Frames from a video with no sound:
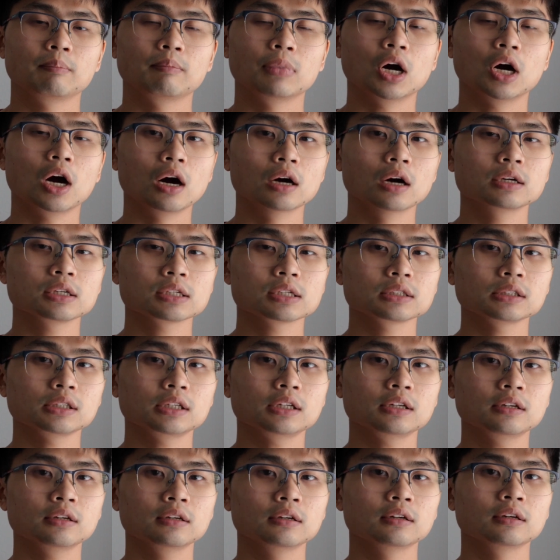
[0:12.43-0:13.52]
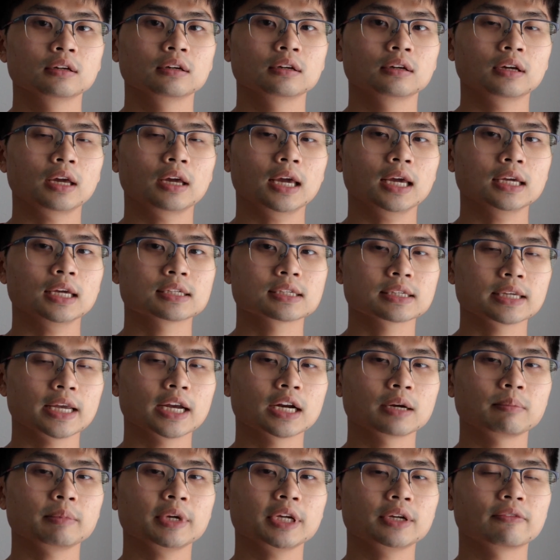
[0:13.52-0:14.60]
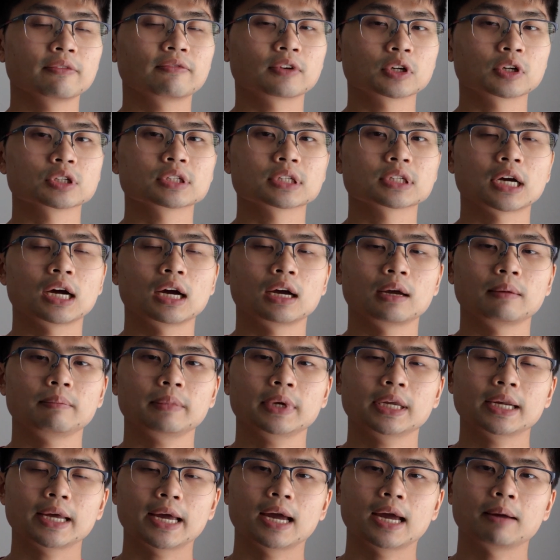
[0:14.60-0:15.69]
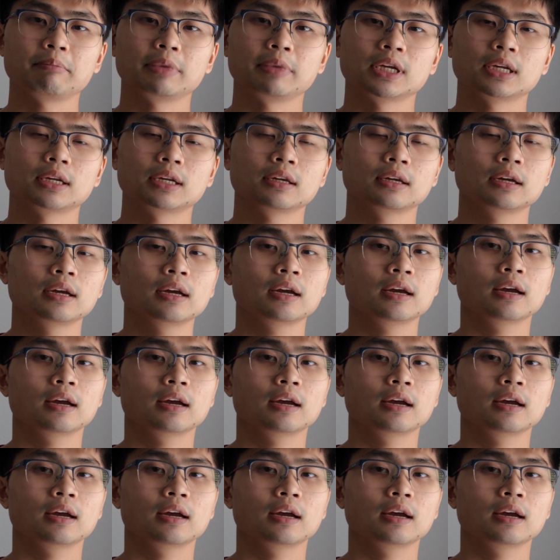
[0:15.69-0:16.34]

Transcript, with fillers: But honestly, it scared me the first time it happened.